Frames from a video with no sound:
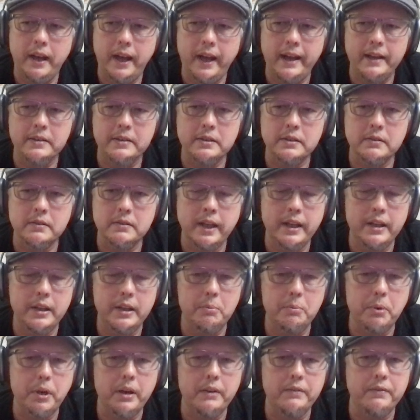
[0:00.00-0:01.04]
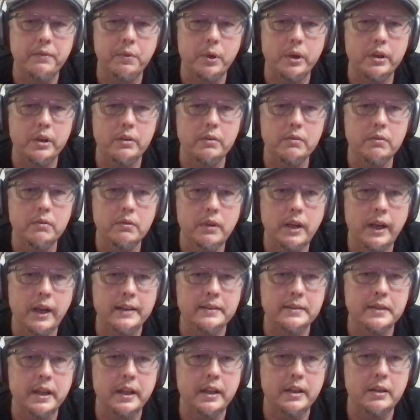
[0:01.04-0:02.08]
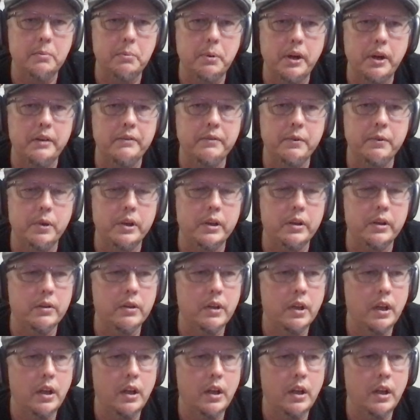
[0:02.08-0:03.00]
ask Head to pray for you, ask Head to pray for you,